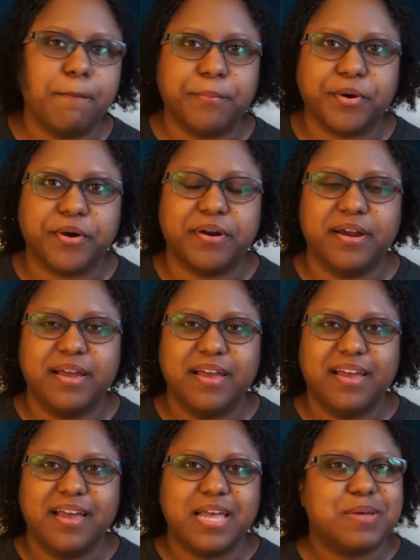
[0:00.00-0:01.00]
humper
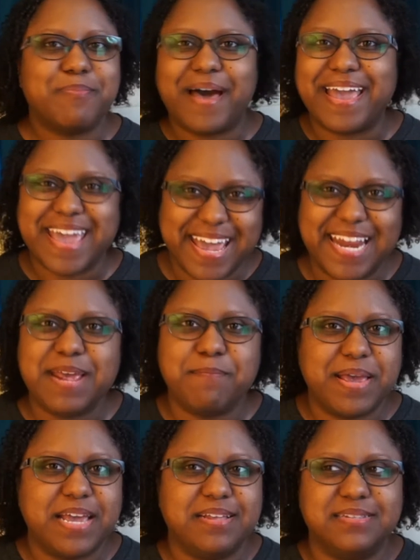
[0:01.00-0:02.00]
by
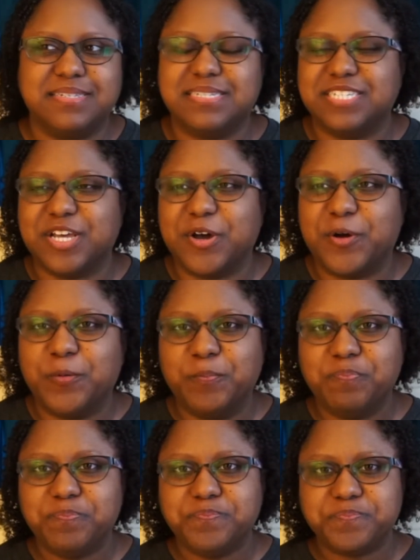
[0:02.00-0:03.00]
any means.
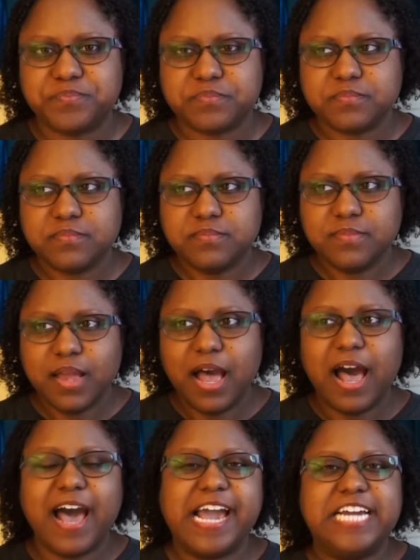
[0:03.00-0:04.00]
So
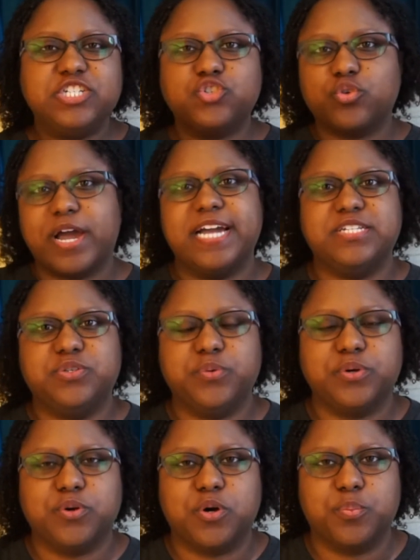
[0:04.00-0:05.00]
I try
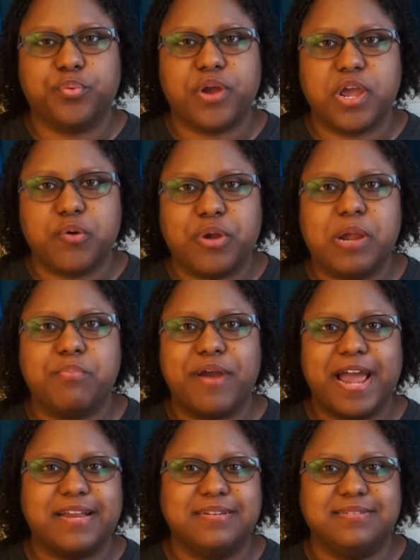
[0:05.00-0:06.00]
to incorporate green
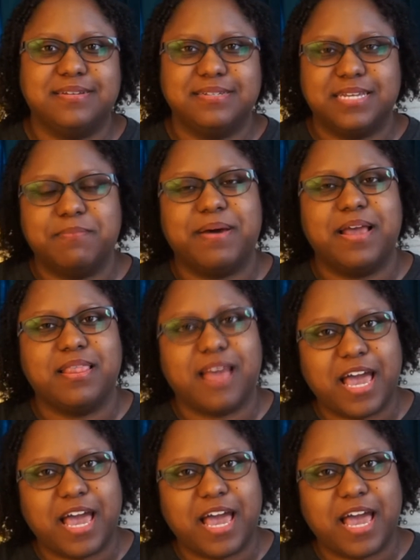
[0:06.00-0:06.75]
practices in my